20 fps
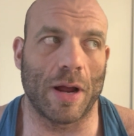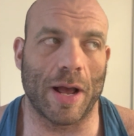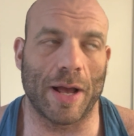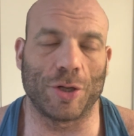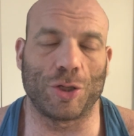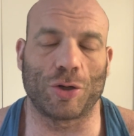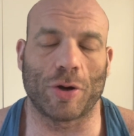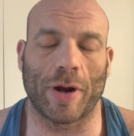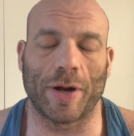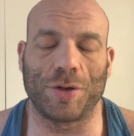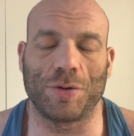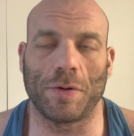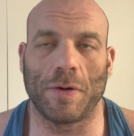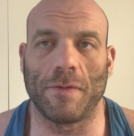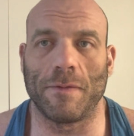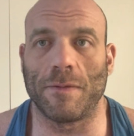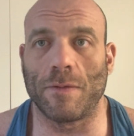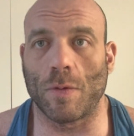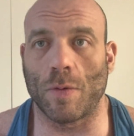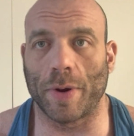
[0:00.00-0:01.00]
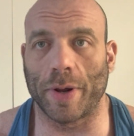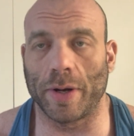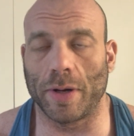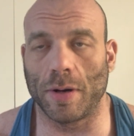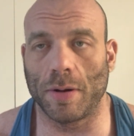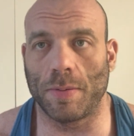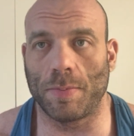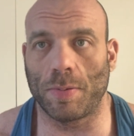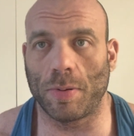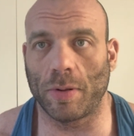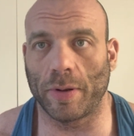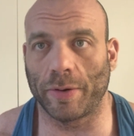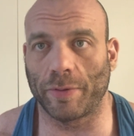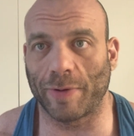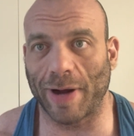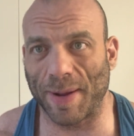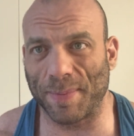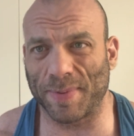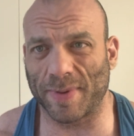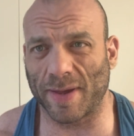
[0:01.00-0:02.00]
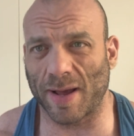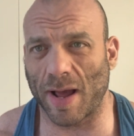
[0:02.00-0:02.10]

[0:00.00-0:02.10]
I try to avoid pulling reps